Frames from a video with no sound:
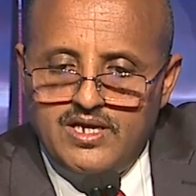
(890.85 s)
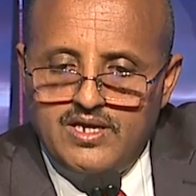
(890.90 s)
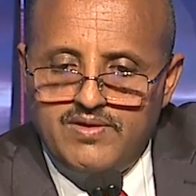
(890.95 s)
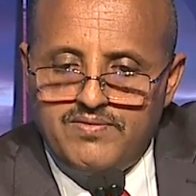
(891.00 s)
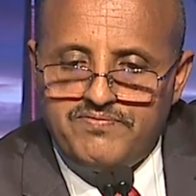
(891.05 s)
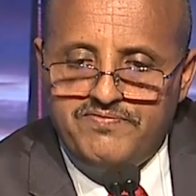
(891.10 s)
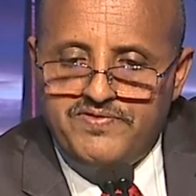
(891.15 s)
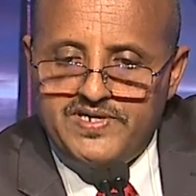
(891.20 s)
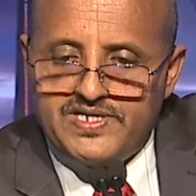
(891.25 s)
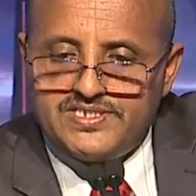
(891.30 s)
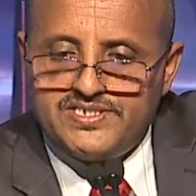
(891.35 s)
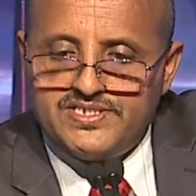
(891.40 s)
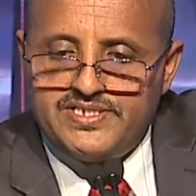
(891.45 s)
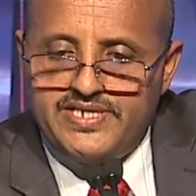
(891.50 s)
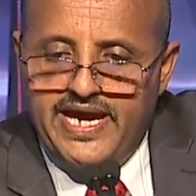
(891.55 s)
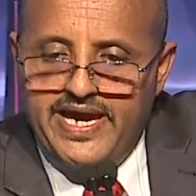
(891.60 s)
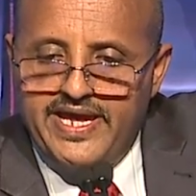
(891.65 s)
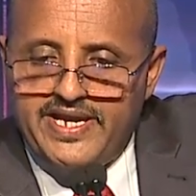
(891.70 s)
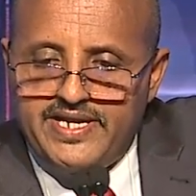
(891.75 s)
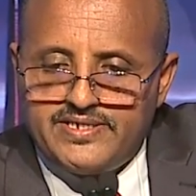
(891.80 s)
First
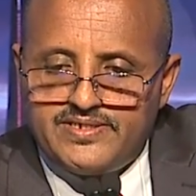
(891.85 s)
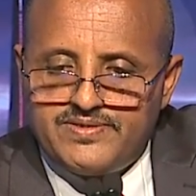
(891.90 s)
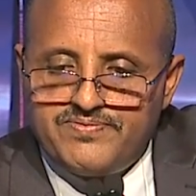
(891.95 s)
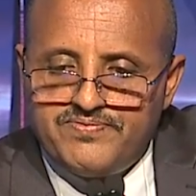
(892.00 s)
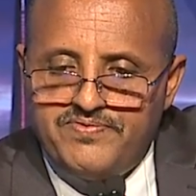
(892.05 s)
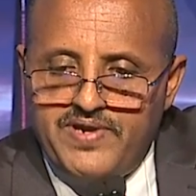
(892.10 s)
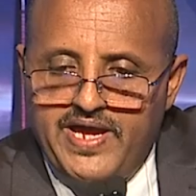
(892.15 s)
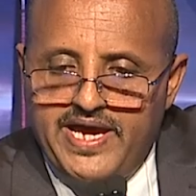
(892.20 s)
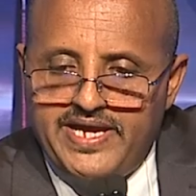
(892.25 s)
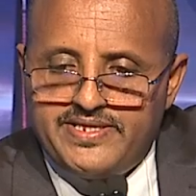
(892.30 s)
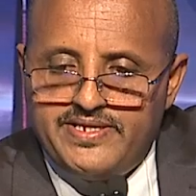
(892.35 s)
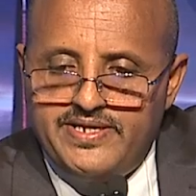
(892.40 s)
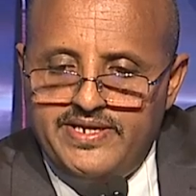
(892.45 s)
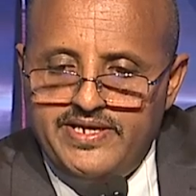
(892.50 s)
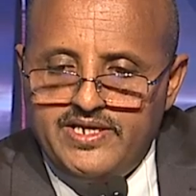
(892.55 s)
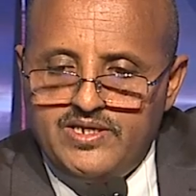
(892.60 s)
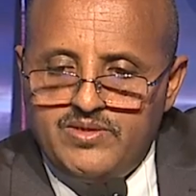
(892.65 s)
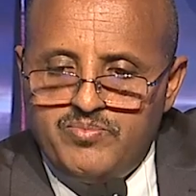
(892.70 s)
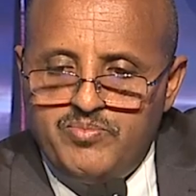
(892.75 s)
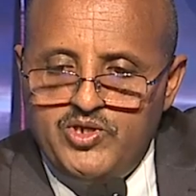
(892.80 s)
direct flight
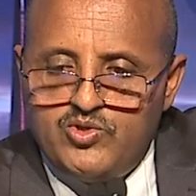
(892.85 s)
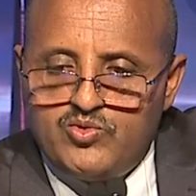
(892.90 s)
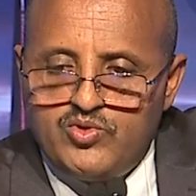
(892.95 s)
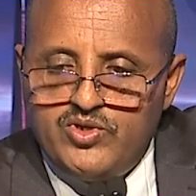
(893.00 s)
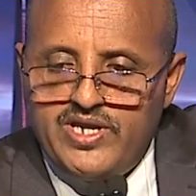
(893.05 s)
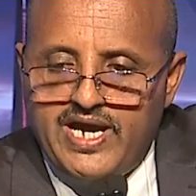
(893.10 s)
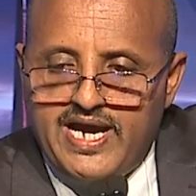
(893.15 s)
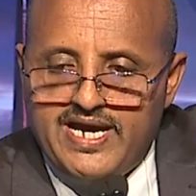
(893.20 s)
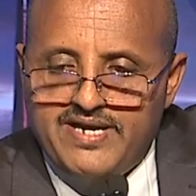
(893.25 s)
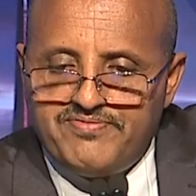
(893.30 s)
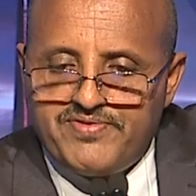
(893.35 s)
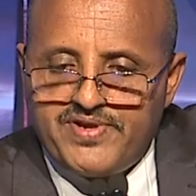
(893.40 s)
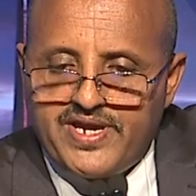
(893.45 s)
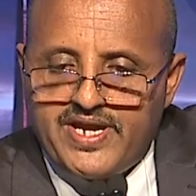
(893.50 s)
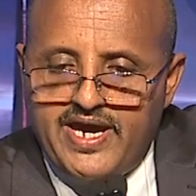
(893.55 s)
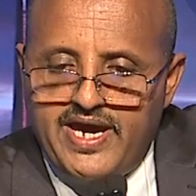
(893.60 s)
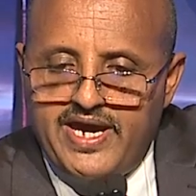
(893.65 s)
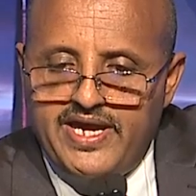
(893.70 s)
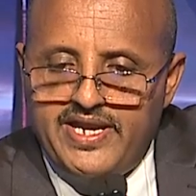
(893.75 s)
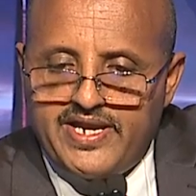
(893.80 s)
link between
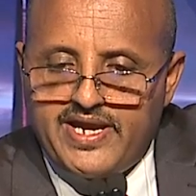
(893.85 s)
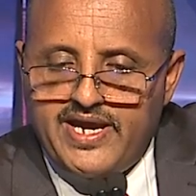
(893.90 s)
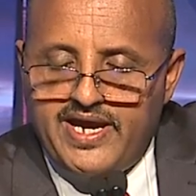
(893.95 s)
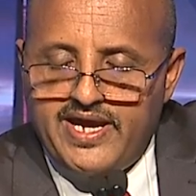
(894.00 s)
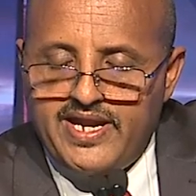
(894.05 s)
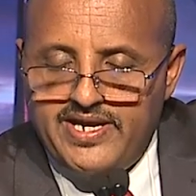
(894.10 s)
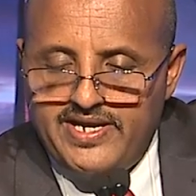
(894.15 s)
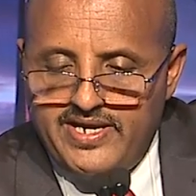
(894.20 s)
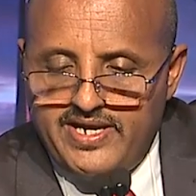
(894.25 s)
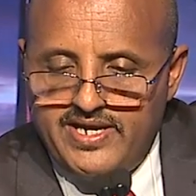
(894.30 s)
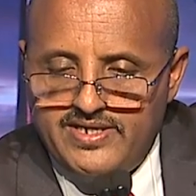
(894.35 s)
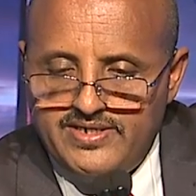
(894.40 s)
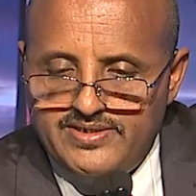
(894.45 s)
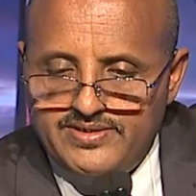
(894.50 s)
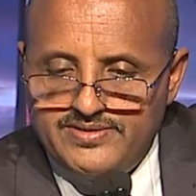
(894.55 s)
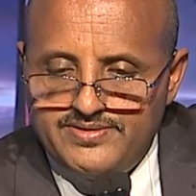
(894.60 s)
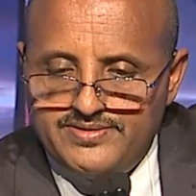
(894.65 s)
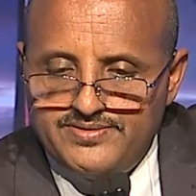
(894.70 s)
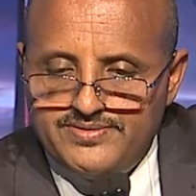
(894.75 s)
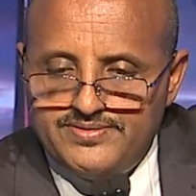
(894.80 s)
Africa and Canada
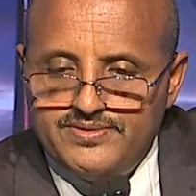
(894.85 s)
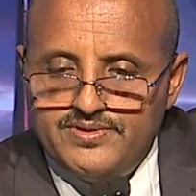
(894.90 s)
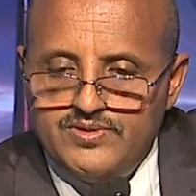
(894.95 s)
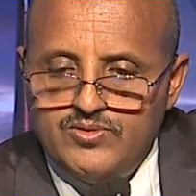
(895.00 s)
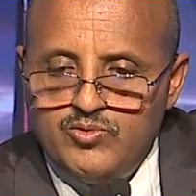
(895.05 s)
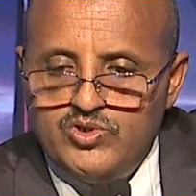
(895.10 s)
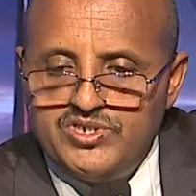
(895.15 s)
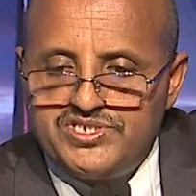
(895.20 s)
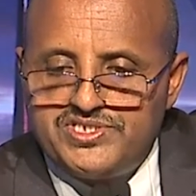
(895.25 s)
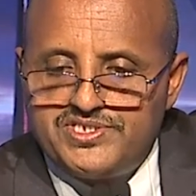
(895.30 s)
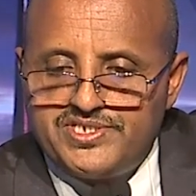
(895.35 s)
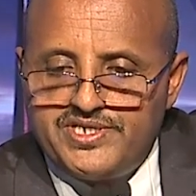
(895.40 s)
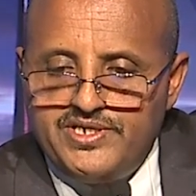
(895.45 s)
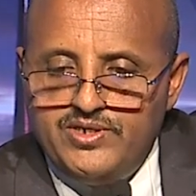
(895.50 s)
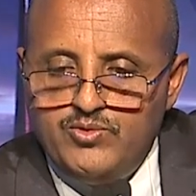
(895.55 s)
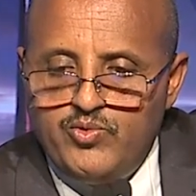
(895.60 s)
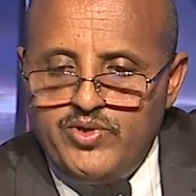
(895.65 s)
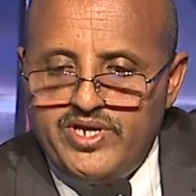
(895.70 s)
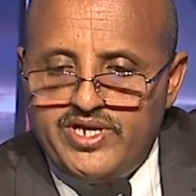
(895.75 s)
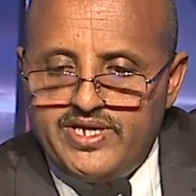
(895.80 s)
with 3
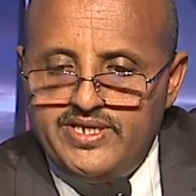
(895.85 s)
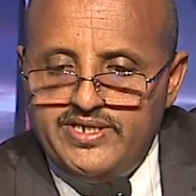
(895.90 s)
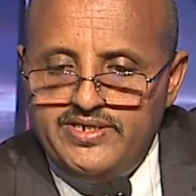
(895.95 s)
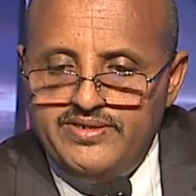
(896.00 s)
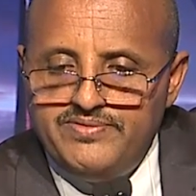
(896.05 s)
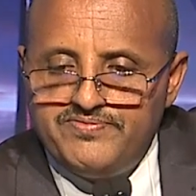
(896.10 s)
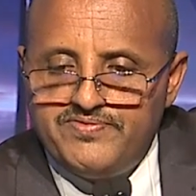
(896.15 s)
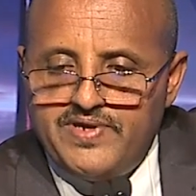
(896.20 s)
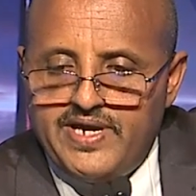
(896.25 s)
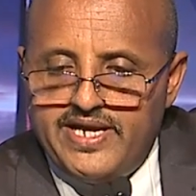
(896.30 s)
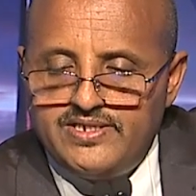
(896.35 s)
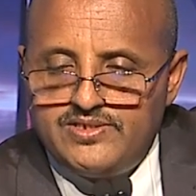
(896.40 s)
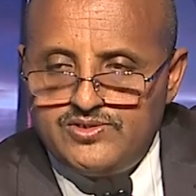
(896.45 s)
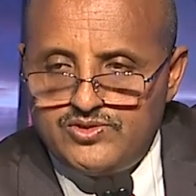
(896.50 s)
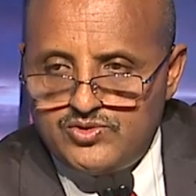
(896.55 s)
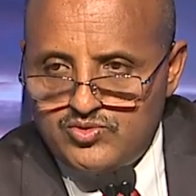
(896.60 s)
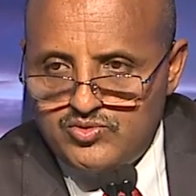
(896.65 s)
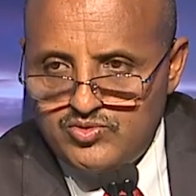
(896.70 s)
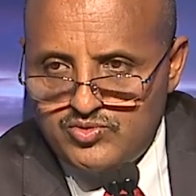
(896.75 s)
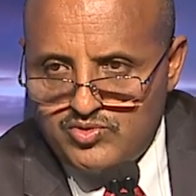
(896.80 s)
weekly
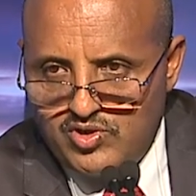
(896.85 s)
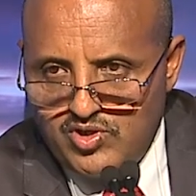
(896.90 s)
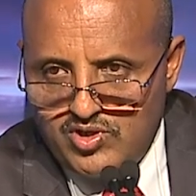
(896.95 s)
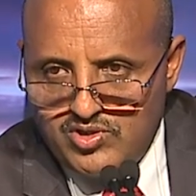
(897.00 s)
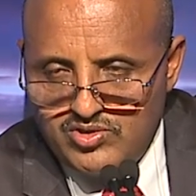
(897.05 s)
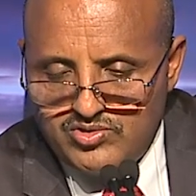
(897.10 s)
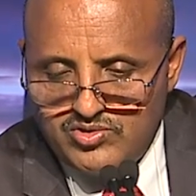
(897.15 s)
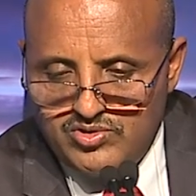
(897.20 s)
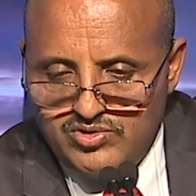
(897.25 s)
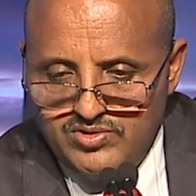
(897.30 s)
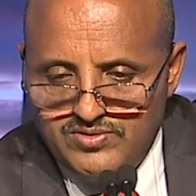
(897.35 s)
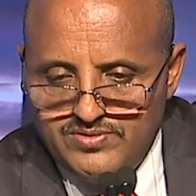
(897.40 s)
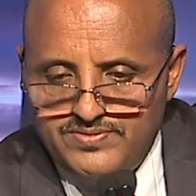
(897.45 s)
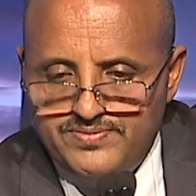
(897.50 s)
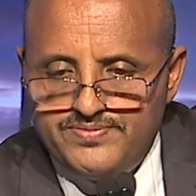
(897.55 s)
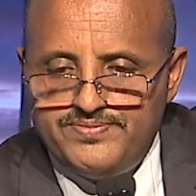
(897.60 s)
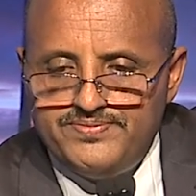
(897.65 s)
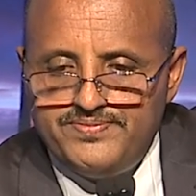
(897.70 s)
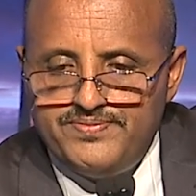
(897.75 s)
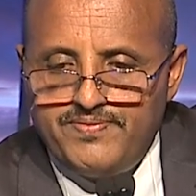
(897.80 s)
flights to Toronto.
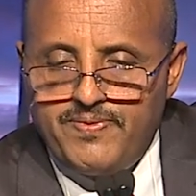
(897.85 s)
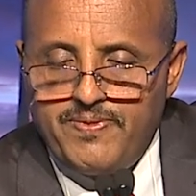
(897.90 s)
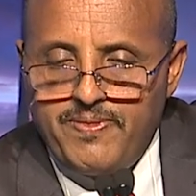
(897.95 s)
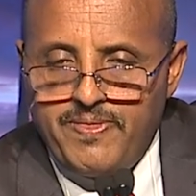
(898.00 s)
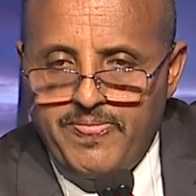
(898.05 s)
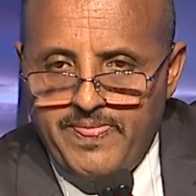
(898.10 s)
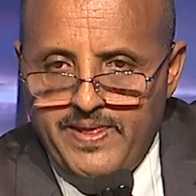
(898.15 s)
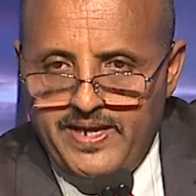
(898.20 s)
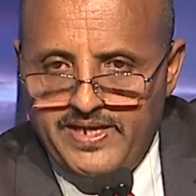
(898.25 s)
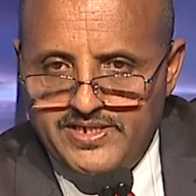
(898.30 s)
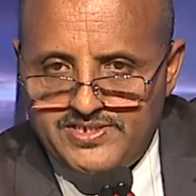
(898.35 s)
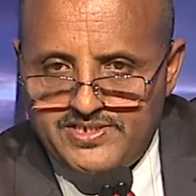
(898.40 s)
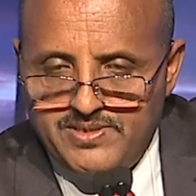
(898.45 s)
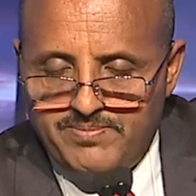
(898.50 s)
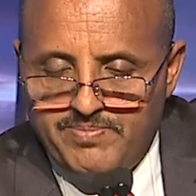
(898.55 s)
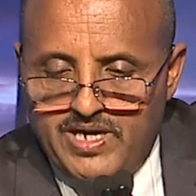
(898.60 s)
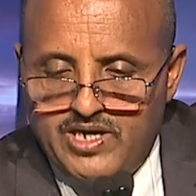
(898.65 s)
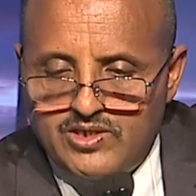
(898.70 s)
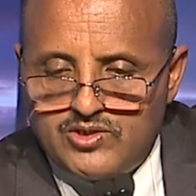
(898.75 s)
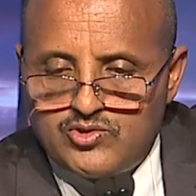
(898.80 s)
It's
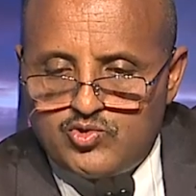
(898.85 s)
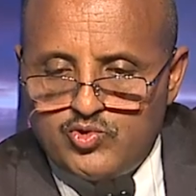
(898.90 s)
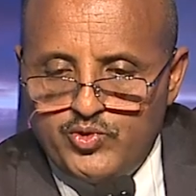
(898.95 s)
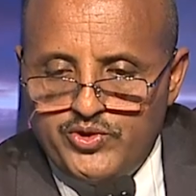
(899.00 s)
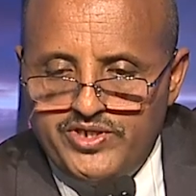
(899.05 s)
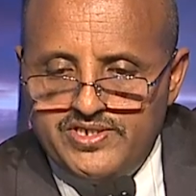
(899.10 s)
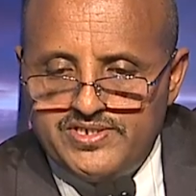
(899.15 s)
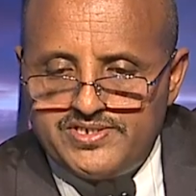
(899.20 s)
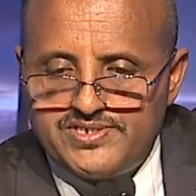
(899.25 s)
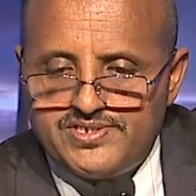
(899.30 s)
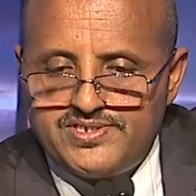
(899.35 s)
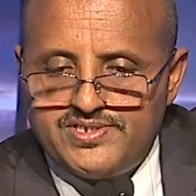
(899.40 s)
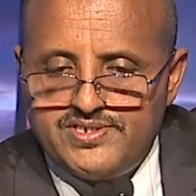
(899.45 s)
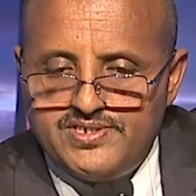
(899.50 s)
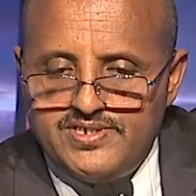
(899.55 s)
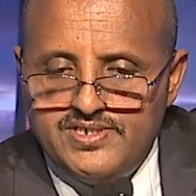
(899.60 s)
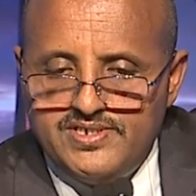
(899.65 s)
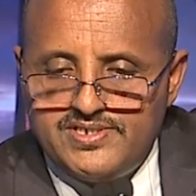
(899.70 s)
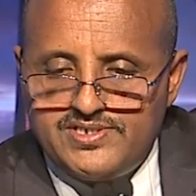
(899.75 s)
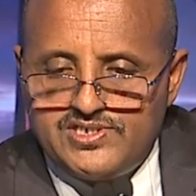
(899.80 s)
about 2 years
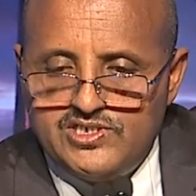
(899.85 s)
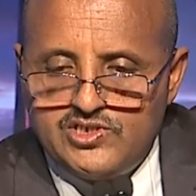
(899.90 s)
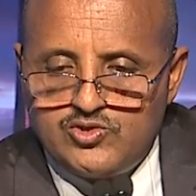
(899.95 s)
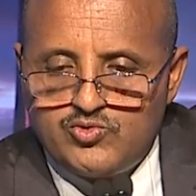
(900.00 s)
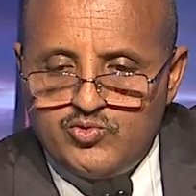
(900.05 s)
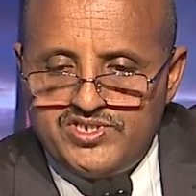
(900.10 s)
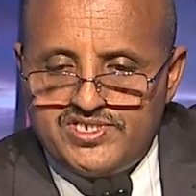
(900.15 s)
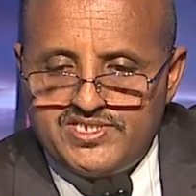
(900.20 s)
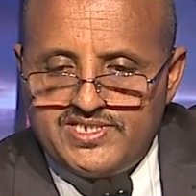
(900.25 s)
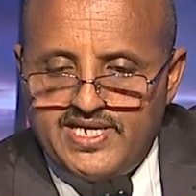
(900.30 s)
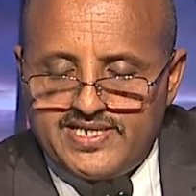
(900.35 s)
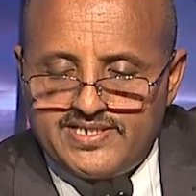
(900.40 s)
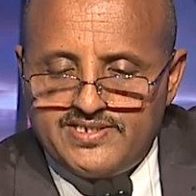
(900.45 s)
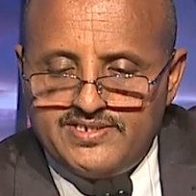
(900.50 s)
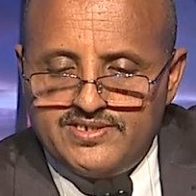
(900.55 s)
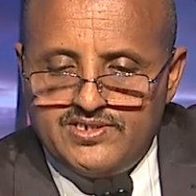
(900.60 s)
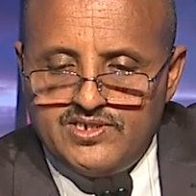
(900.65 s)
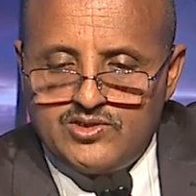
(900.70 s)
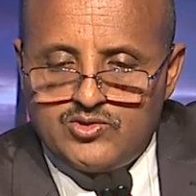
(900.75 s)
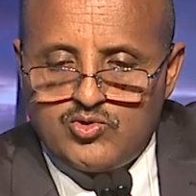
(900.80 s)
since we
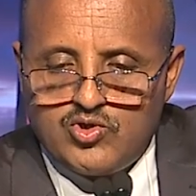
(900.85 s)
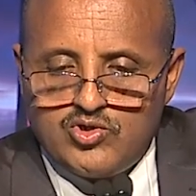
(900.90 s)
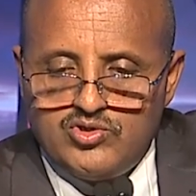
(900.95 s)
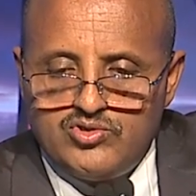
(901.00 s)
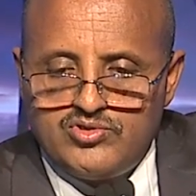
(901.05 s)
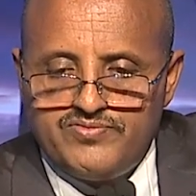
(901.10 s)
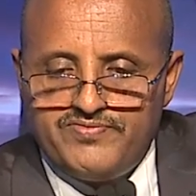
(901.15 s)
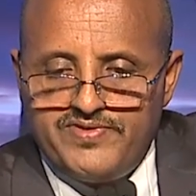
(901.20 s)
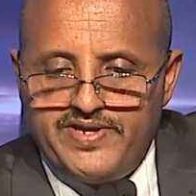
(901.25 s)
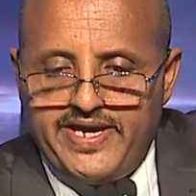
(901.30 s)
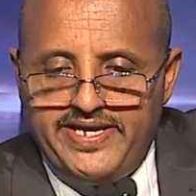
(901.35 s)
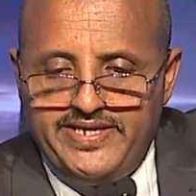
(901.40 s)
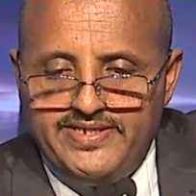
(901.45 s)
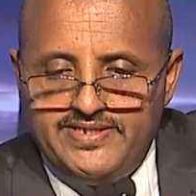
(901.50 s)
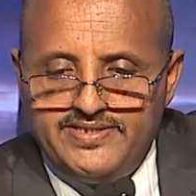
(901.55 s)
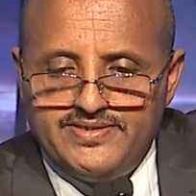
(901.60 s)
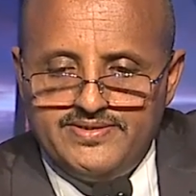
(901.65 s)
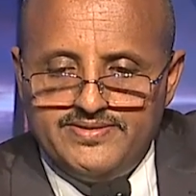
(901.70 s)
started the Toronto flight.